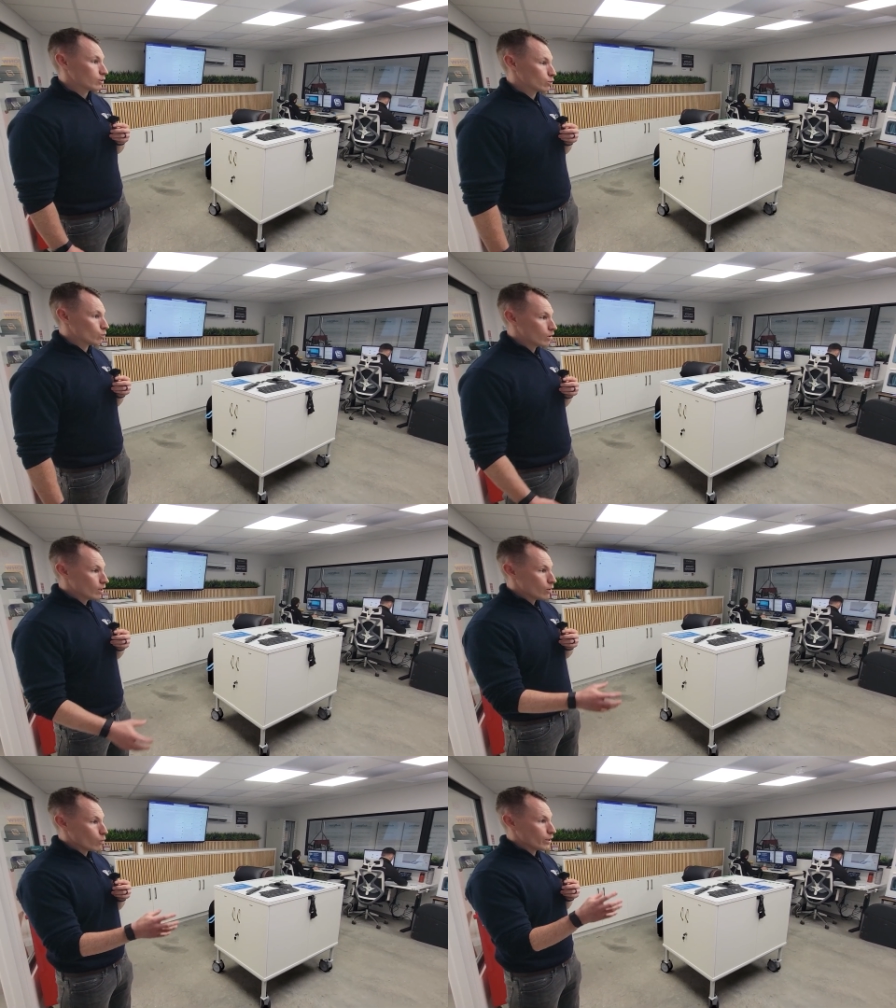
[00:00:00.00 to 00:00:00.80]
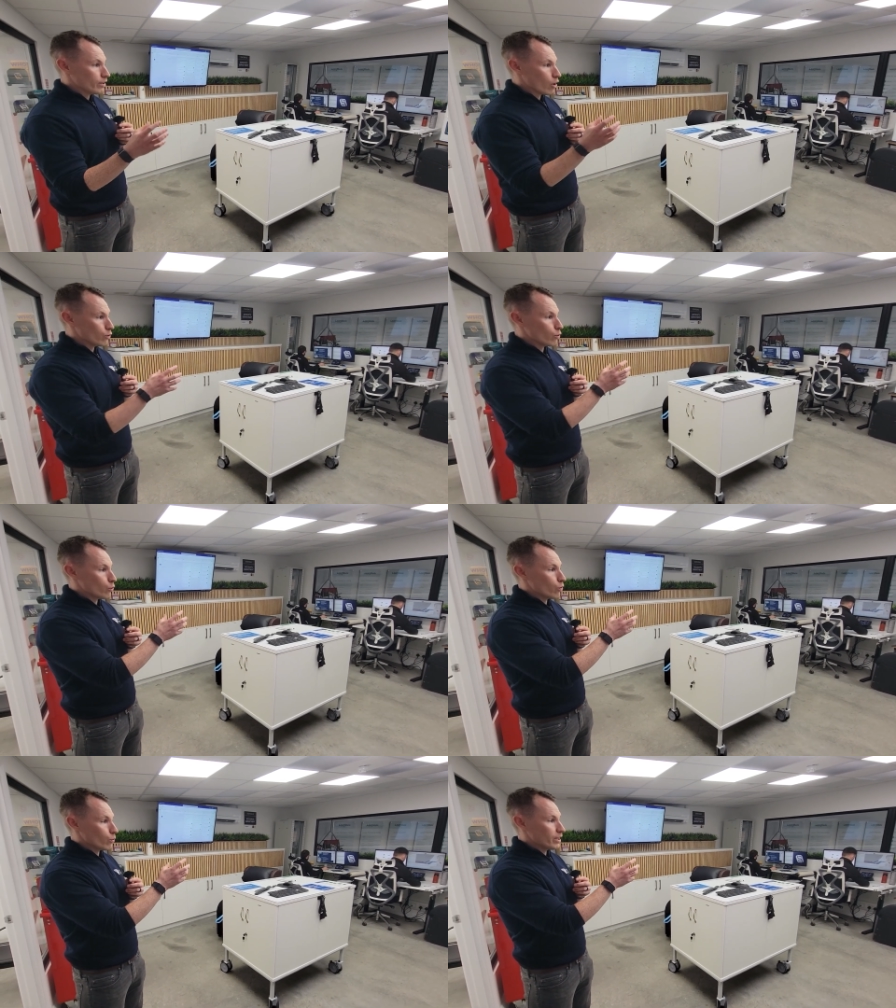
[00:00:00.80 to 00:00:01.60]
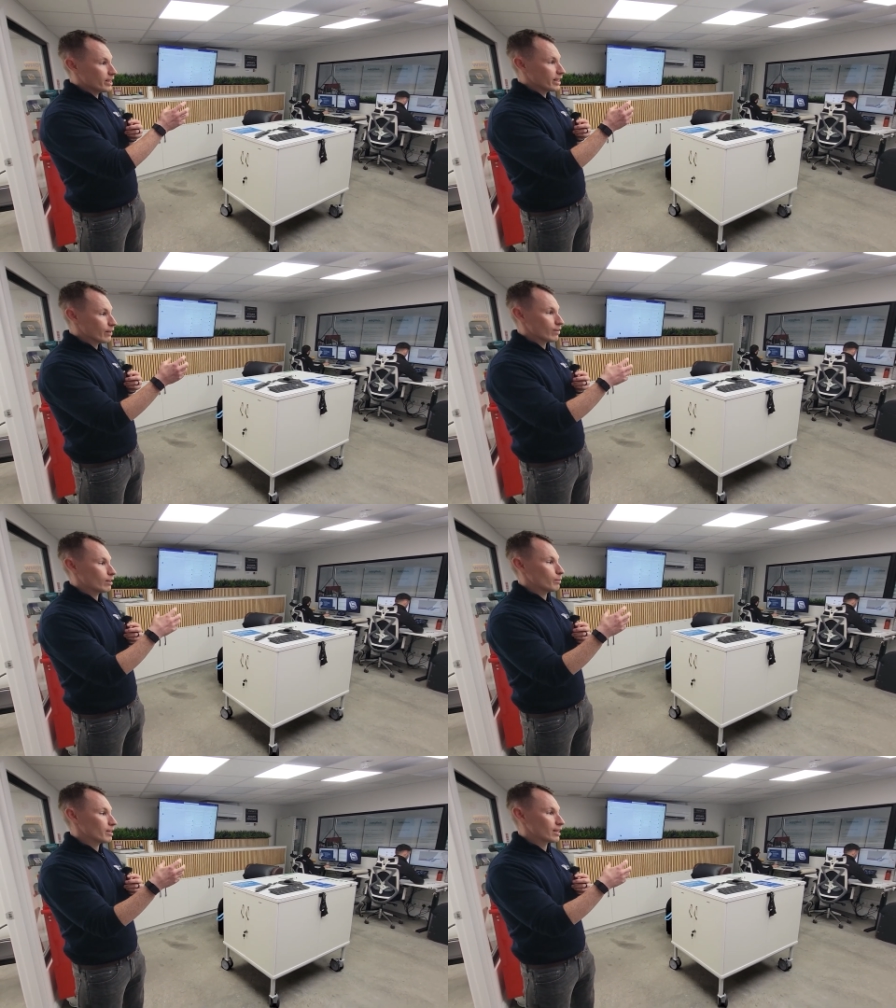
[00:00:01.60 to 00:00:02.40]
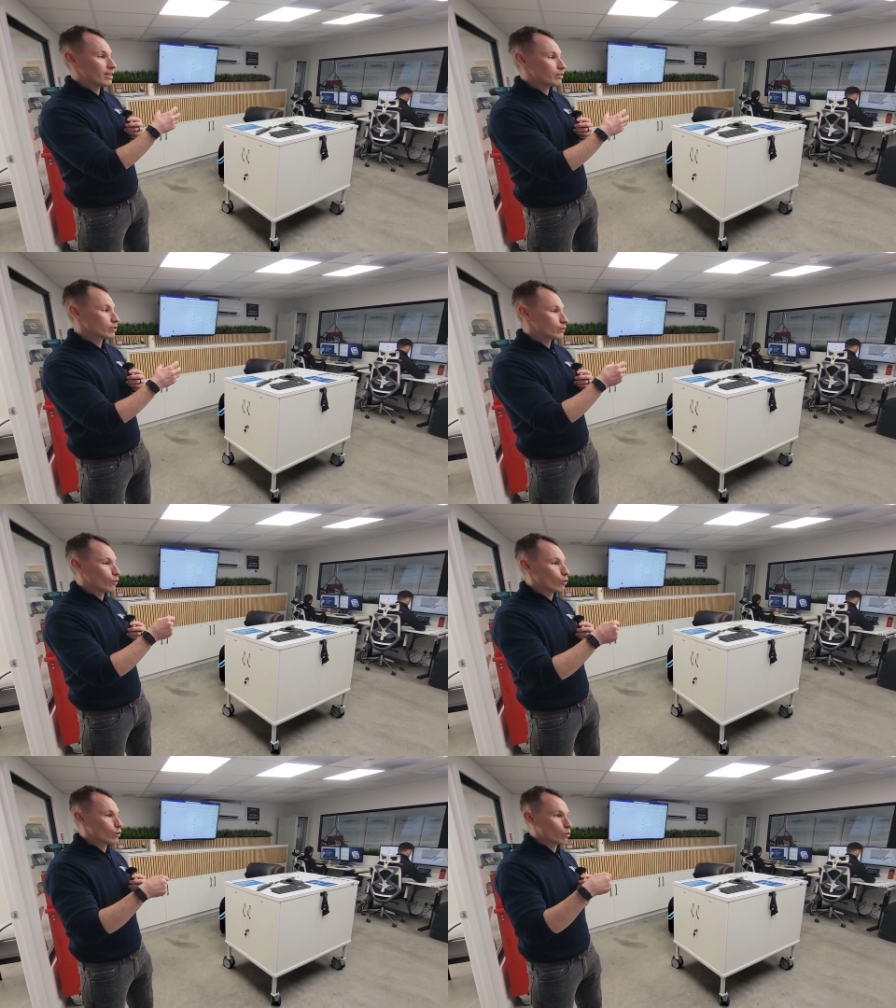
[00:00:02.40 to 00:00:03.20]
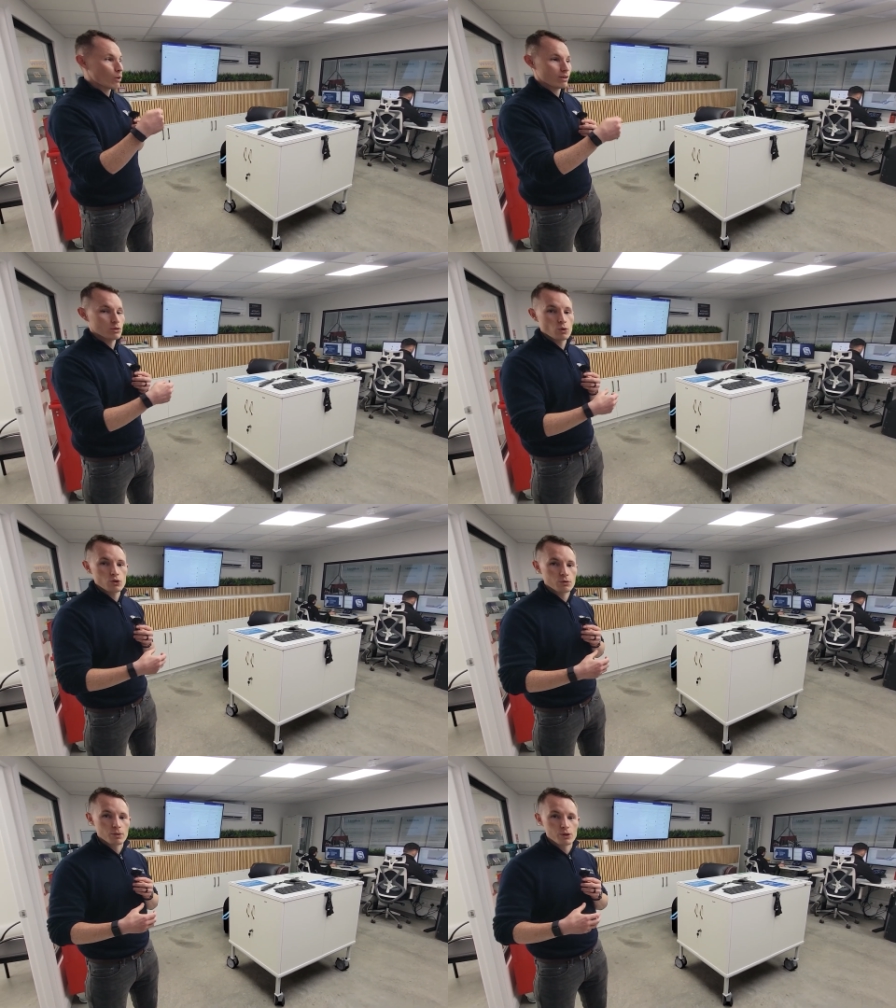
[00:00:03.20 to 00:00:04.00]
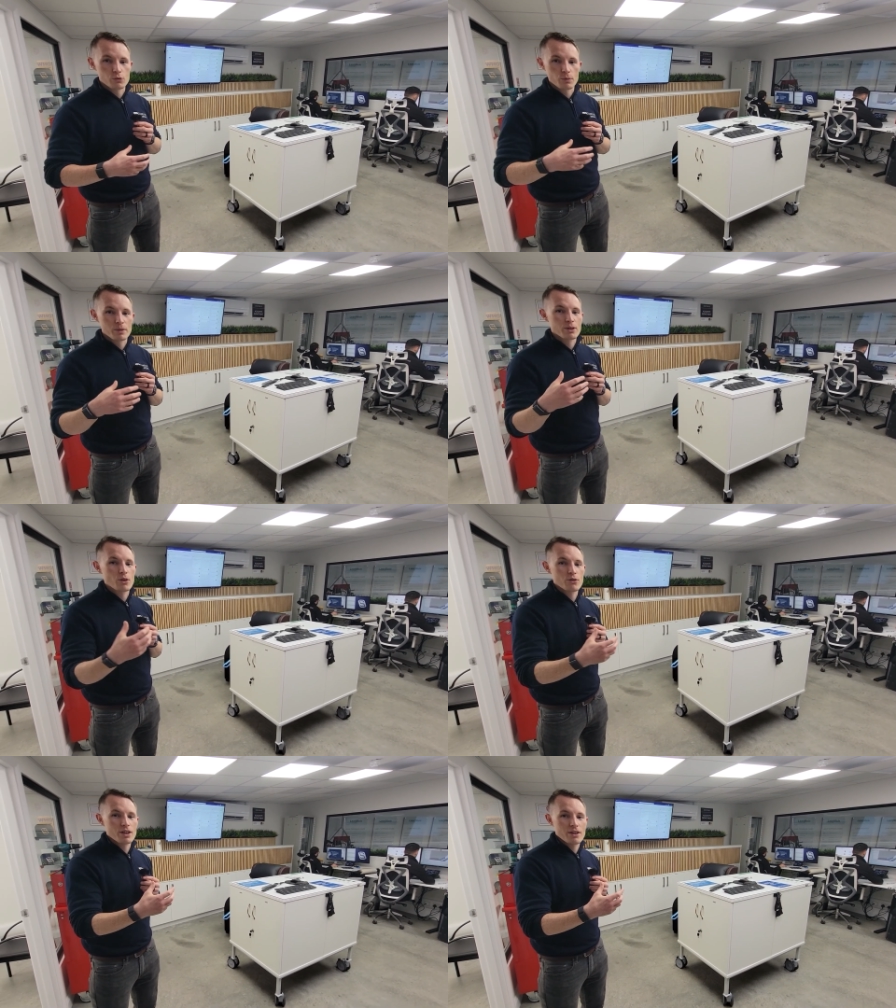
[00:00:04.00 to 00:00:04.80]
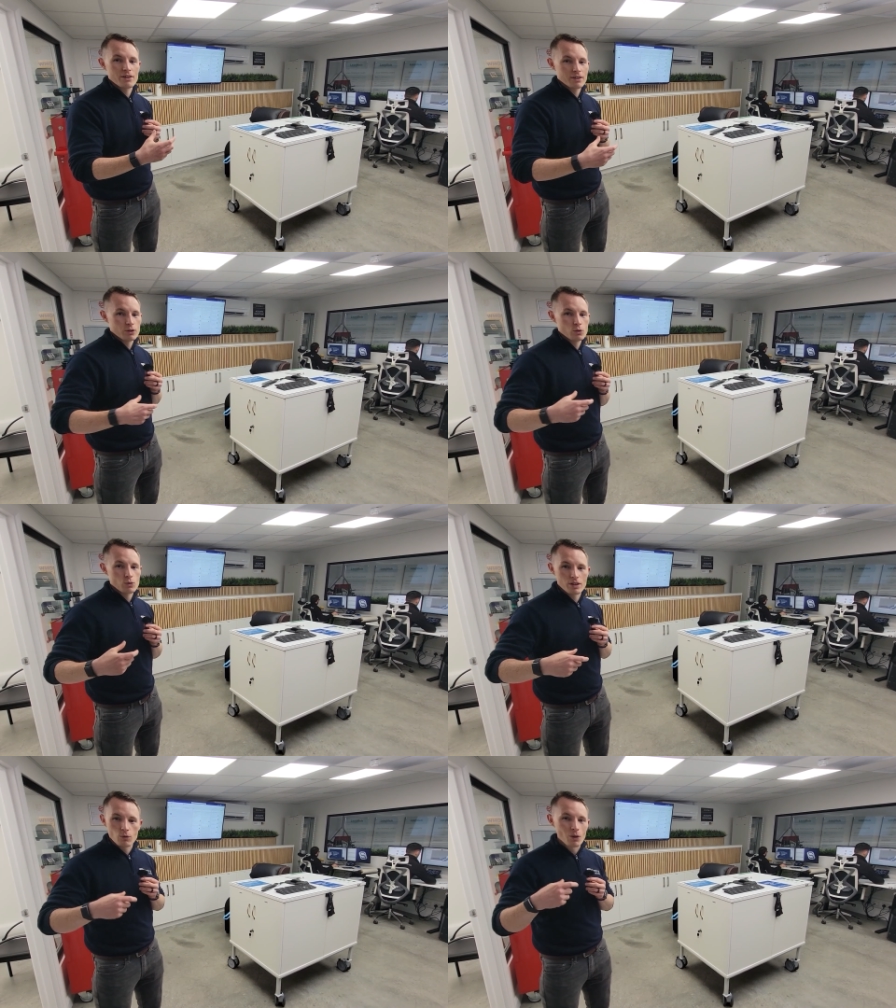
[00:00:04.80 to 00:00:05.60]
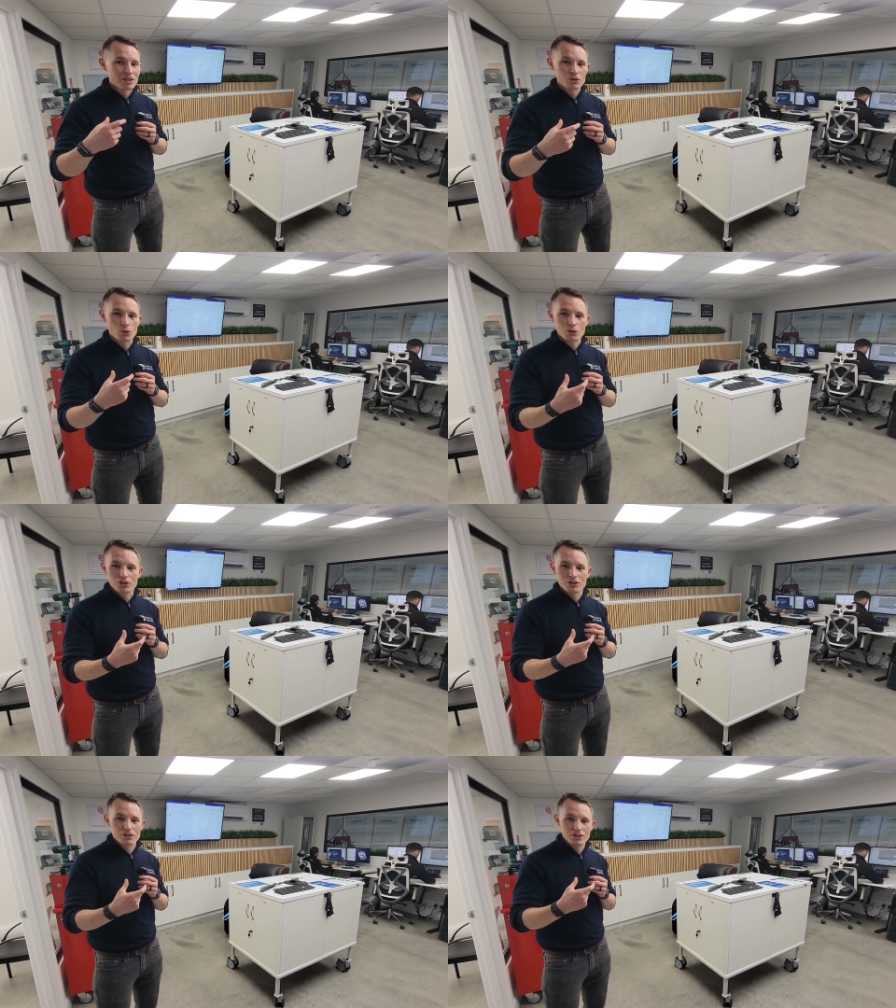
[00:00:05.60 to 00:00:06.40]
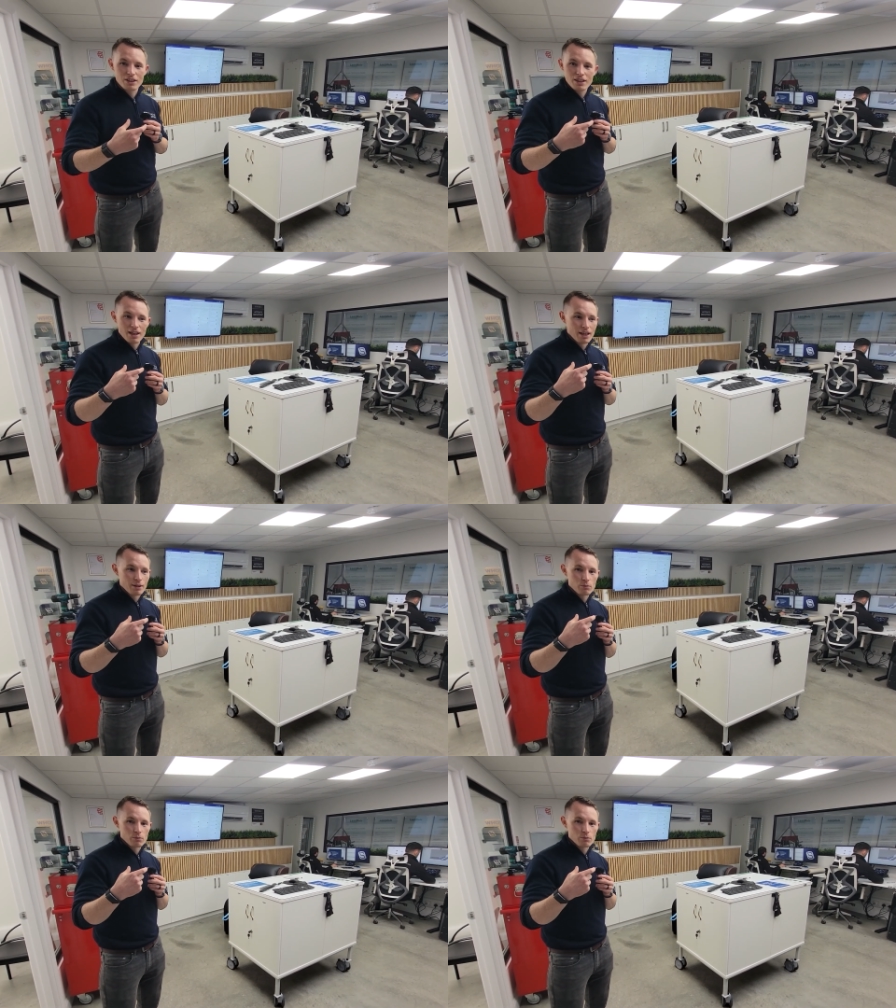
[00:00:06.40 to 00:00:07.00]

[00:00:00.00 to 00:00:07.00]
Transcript: So we now know that we need to give a little bit of clearance for a welding torch because we've been down there and know that a welding torch is uh,